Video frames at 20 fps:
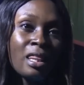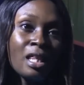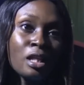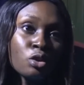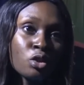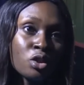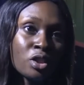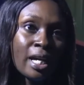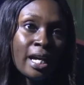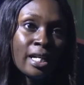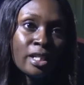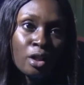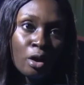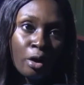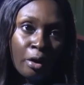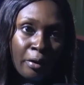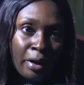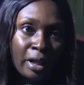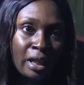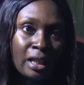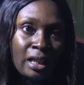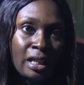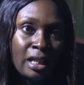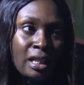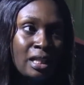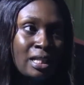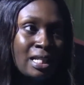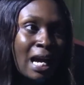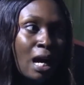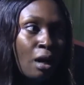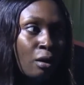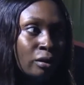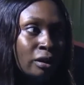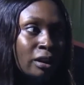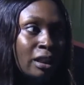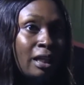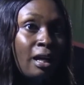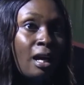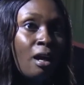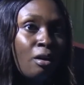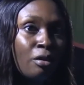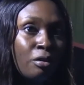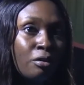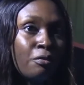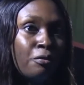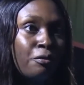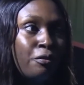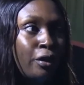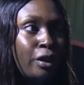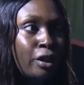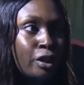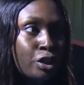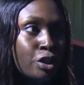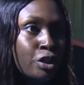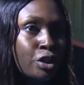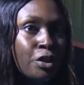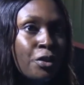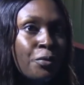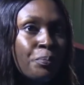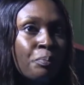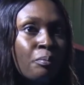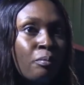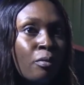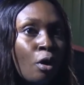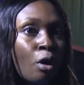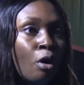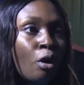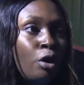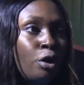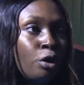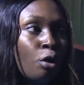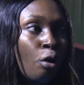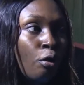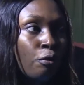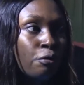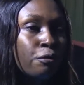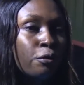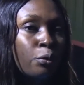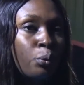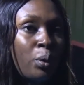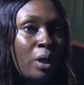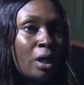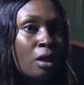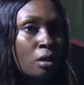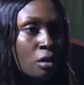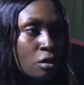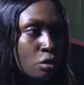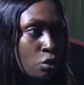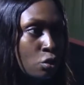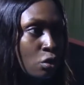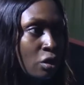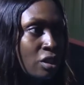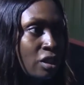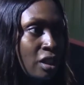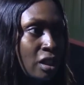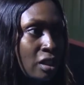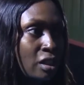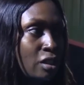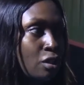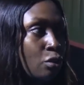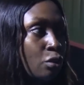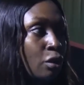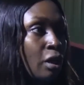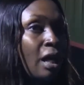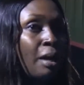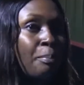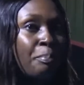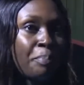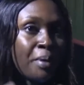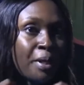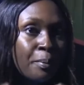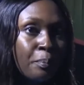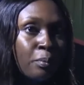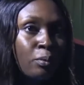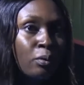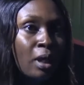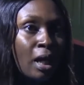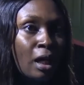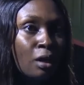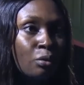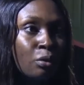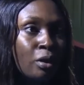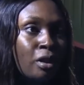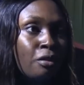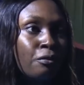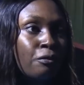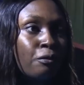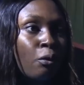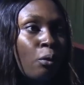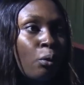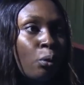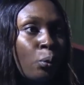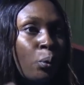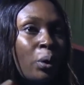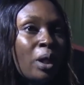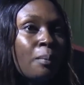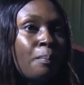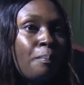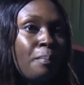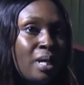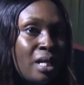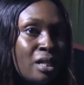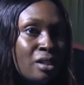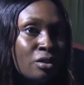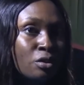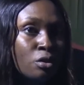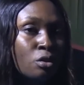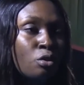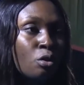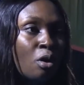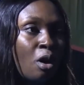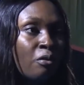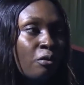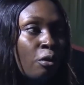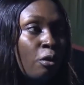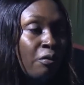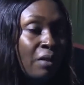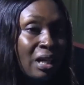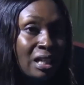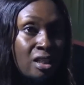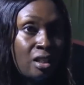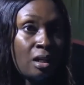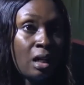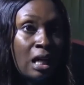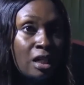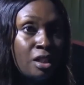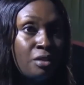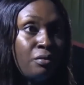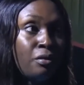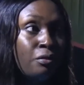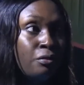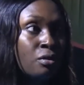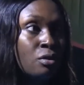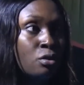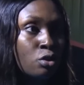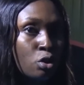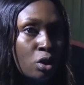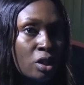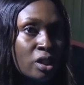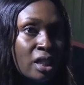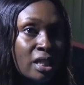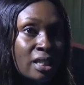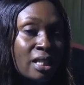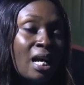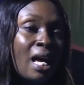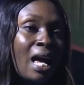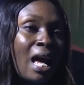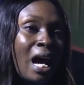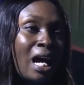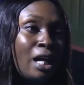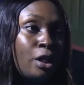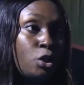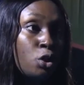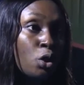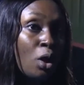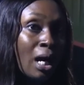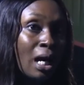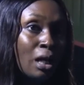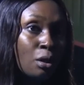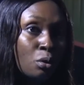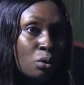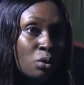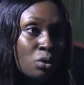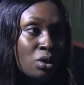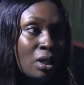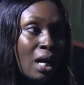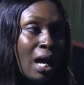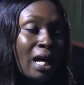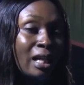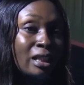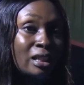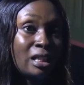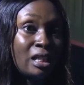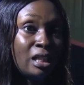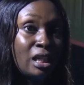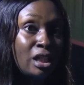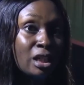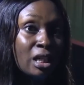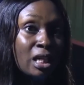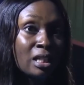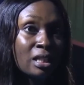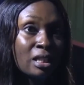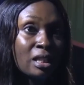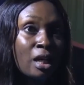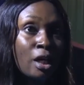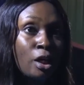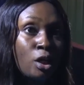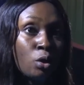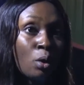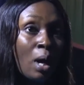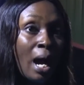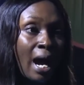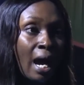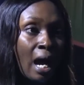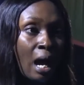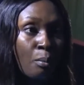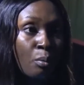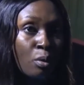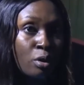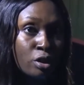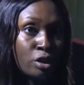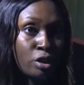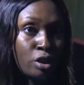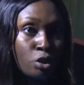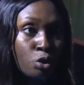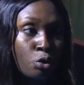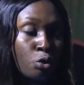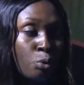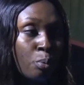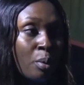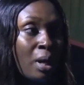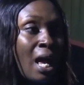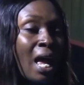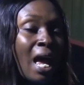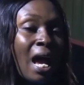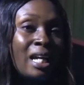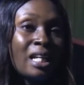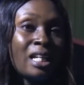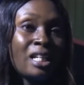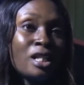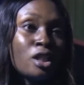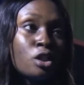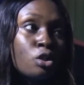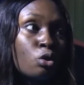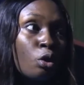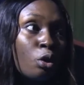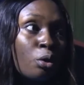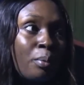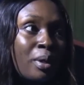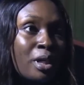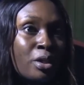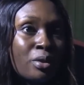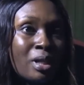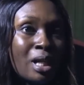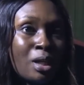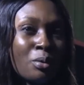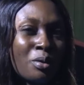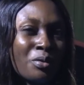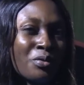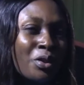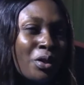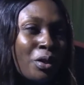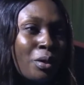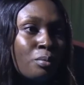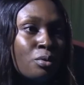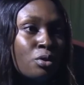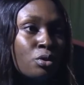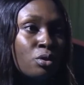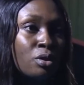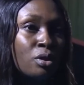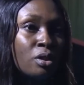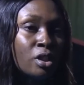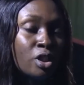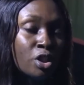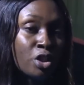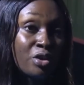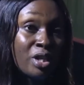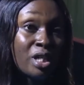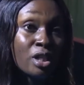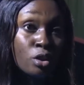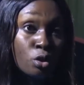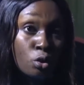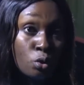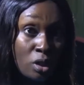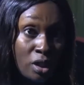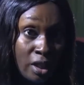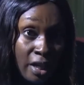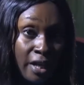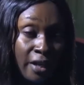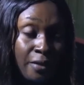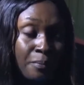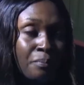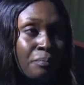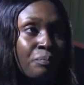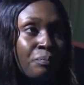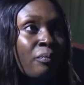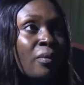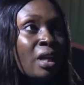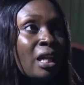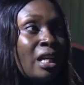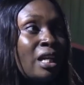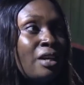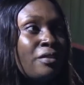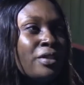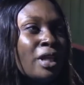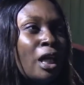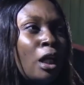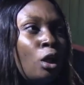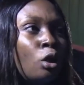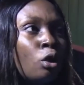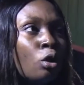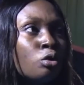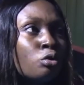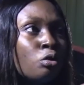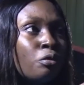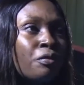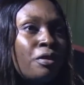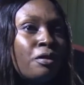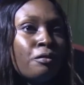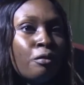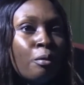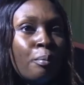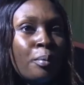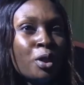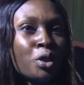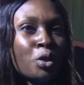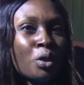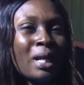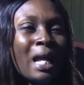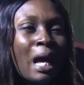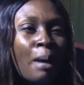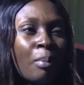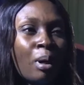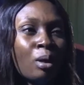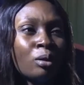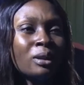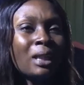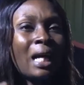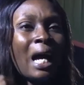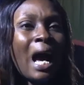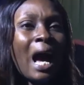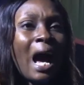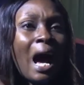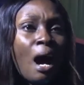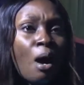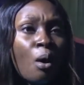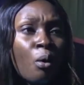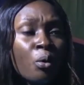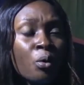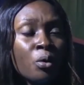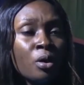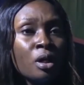the society currently, they are on the verge, of quick success. People are looking for quick means, of achieving success, and young adults and teenagers, are amongst this group. And in this documentary that we have screened today, gives a lot of information about how